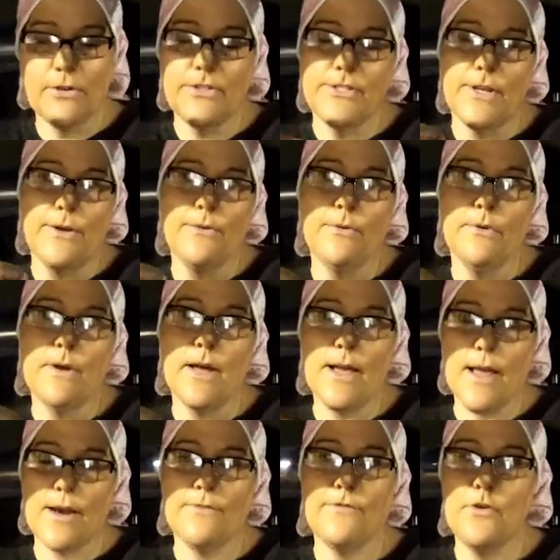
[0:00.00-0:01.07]
So I
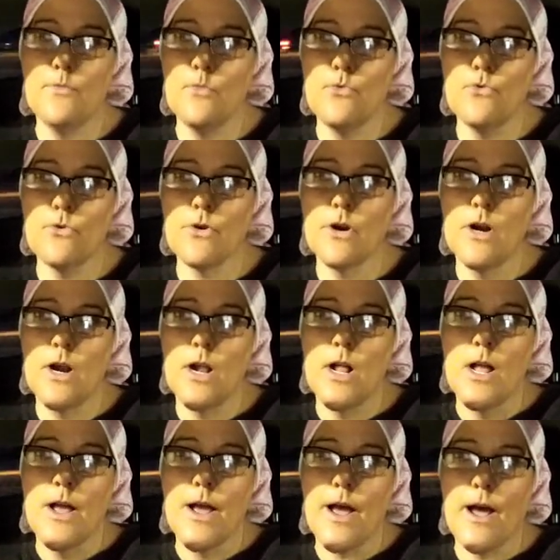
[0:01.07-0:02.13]
got a few more
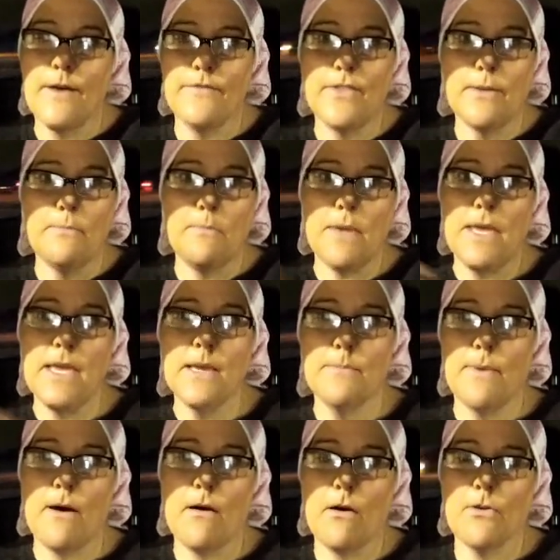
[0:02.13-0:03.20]
of the big
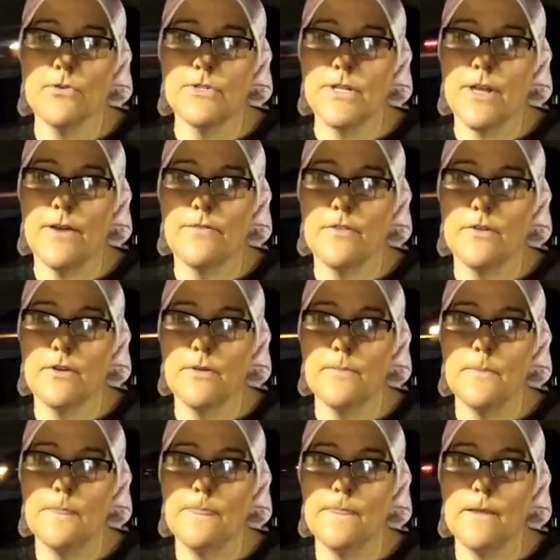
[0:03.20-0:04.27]
balls of the
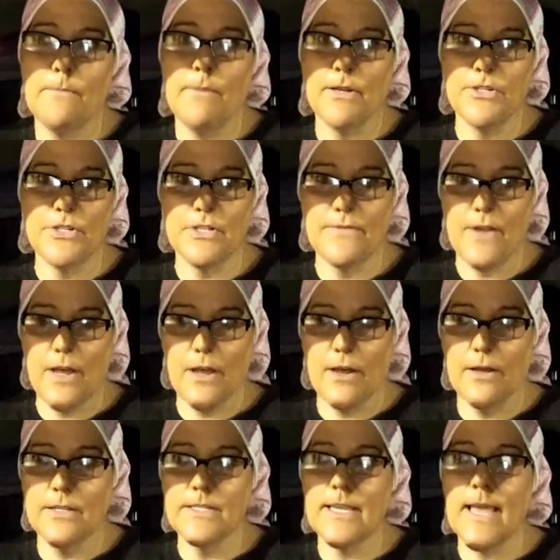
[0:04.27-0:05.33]
bunches of
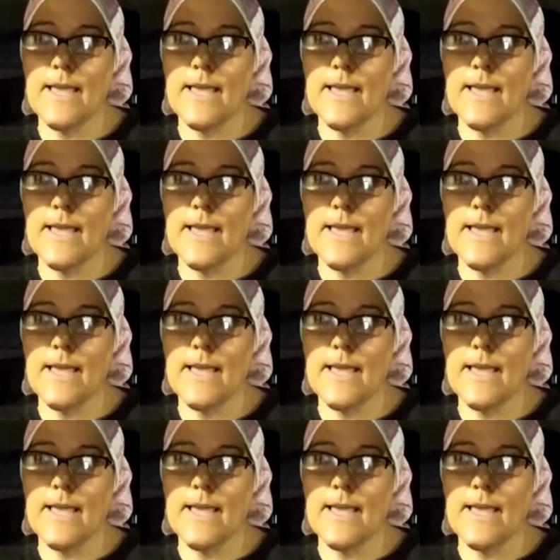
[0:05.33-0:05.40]
hugs.